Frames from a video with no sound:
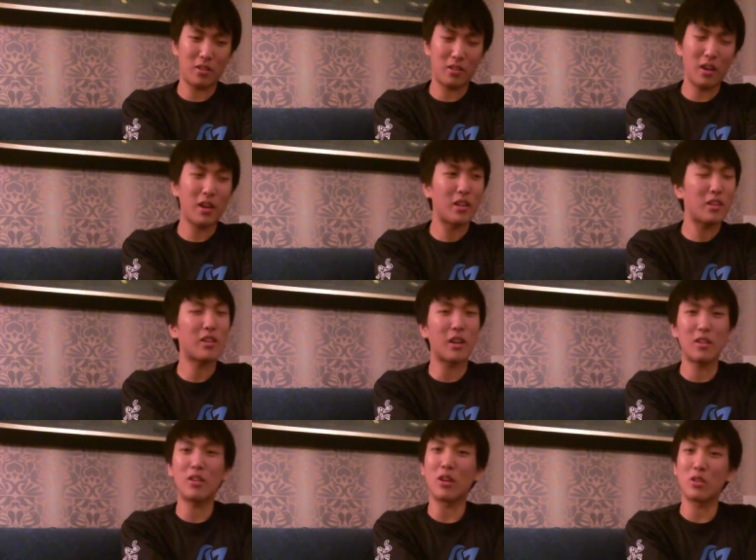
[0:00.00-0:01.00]
yeah, I think
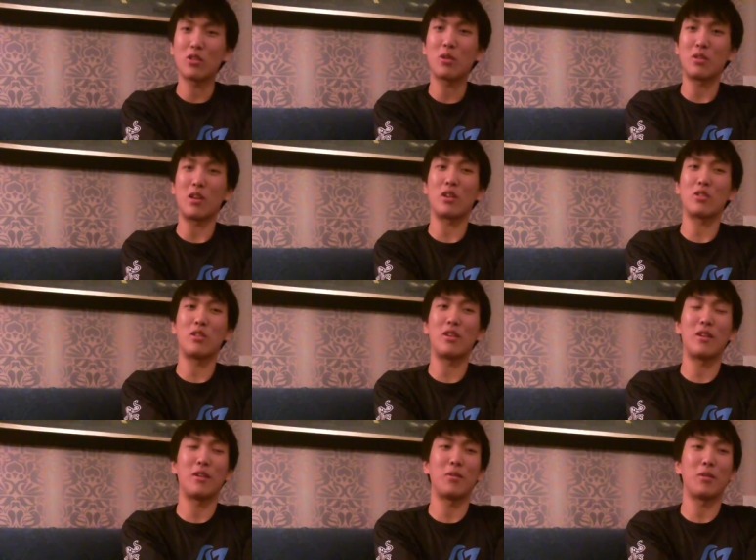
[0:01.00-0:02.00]
Hotshot was
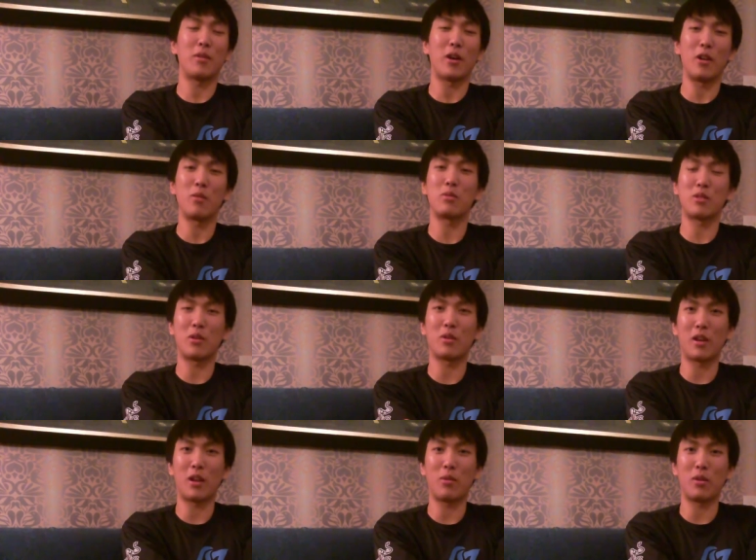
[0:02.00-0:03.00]
actually 100%
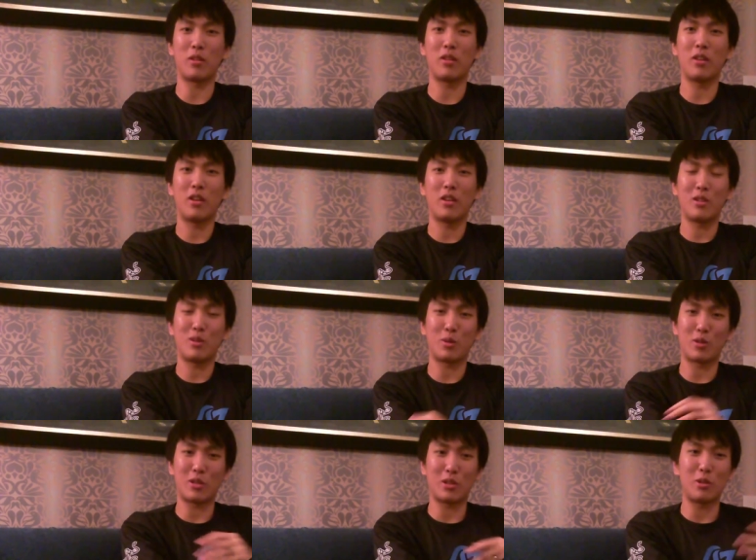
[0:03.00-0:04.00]
okay with
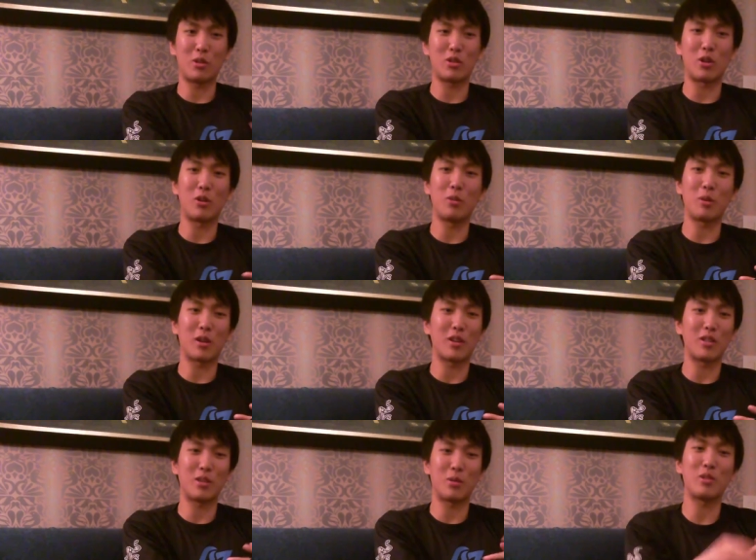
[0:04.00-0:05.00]
switching to the jungle
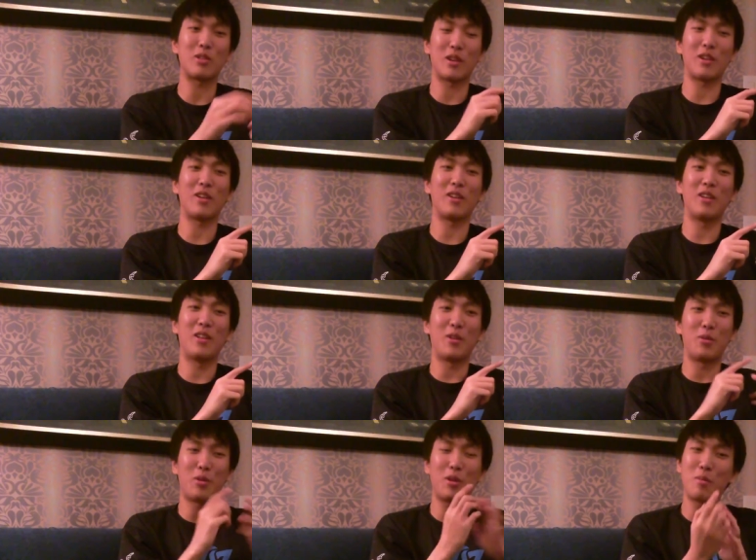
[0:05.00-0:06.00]
because there was a
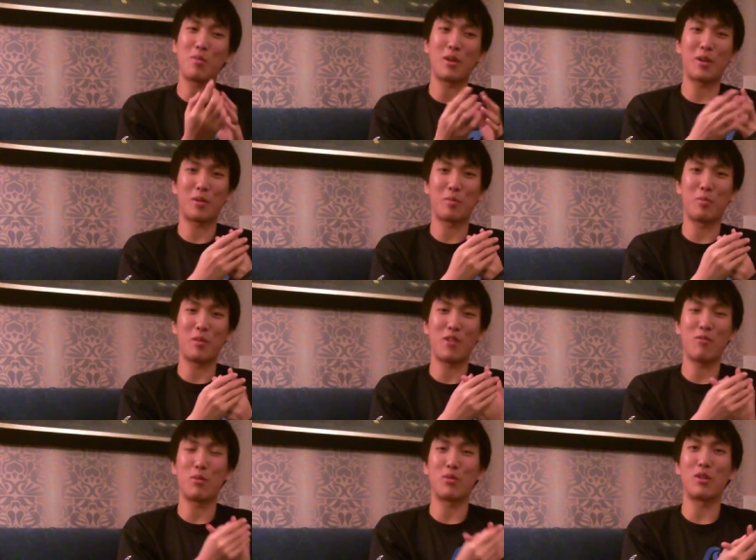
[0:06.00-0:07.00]
really big
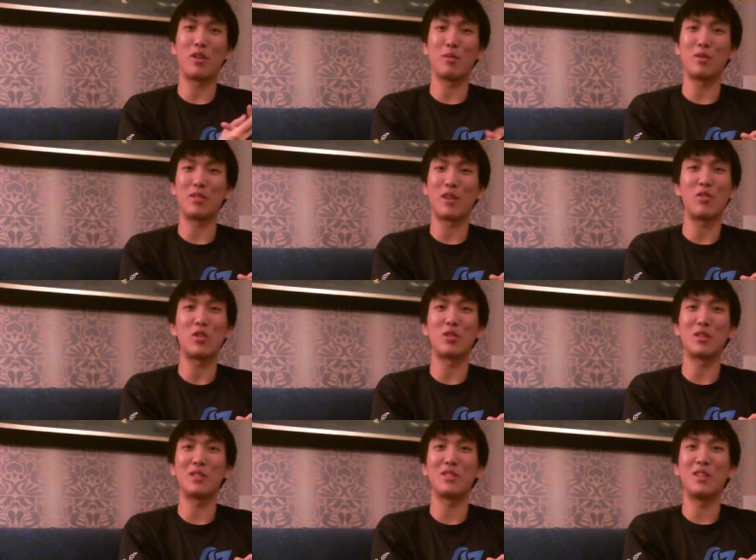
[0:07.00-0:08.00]
beef between him and
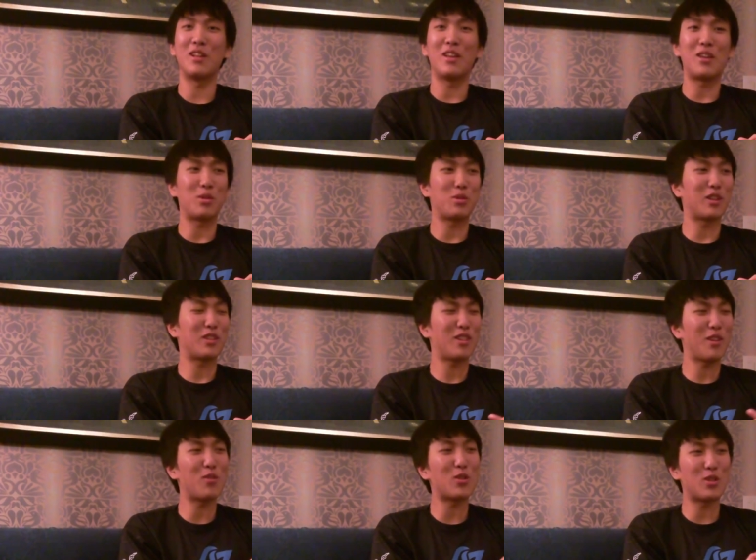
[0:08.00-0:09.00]
SaintVicious. He was like,
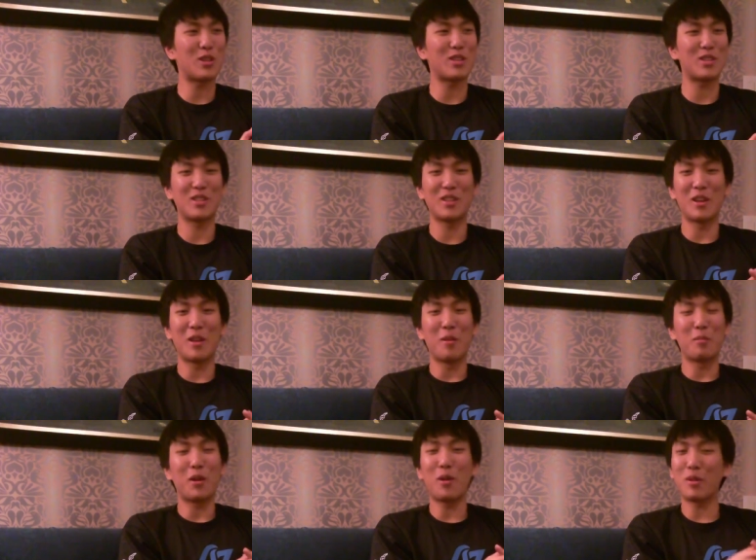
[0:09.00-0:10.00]
SaintVicious, blah,